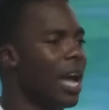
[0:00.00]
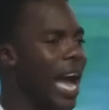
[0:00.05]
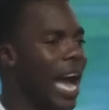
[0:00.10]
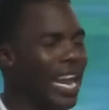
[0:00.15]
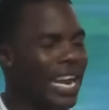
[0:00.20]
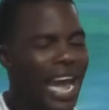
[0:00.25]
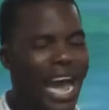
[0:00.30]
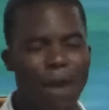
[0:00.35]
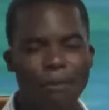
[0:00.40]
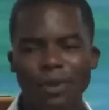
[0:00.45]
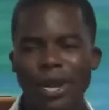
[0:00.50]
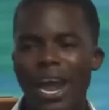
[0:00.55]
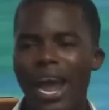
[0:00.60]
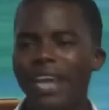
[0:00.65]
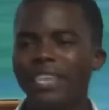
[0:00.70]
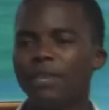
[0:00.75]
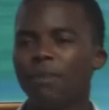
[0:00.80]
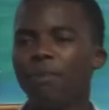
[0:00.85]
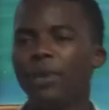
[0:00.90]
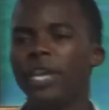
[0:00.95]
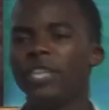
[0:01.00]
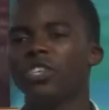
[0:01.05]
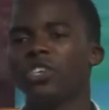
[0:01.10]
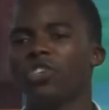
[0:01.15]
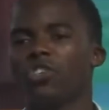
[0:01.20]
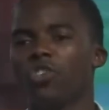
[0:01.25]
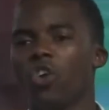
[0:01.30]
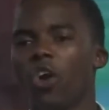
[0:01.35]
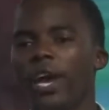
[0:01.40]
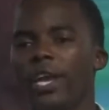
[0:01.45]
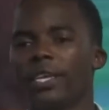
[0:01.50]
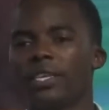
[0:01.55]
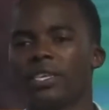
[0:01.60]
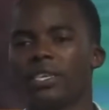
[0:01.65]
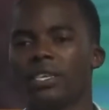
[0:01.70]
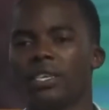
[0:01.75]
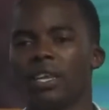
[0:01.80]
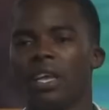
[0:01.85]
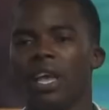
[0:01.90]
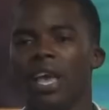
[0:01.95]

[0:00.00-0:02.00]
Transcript: And Abner had to make the choice.